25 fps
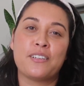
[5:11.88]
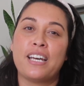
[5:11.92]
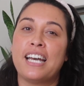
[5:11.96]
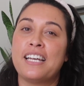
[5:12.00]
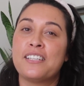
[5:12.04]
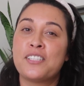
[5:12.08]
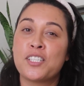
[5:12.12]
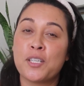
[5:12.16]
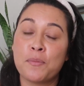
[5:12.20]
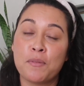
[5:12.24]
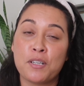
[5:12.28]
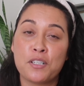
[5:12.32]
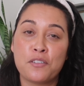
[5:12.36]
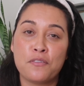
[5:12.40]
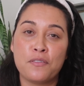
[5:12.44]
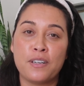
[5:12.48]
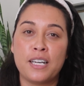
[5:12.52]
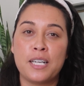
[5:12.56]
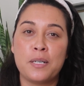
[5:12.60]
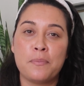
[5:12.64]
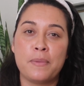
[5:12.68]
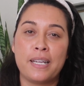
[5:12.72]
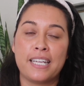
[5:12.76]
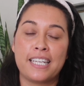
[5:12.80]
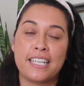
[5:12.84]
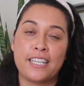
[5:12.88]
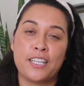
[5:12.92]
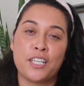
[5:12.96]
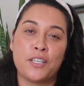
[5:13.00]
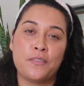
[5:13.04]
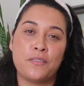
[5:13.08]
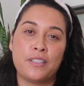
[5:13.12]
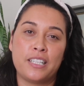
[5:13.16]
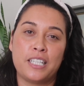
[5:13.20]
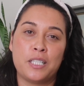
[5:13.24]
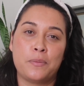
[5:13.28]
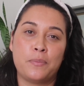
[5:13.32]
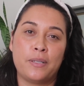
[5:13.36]
I had so much fun making over
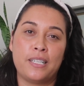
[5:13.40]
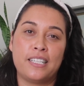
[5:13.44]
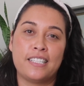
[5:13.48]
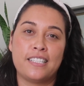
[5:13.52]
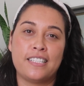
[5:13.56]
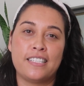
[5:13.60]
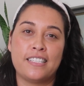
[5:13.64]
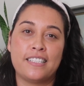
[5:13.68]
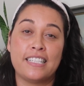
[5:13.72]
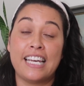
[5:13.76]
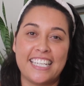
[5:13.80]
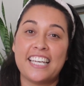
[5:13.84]
these pieces.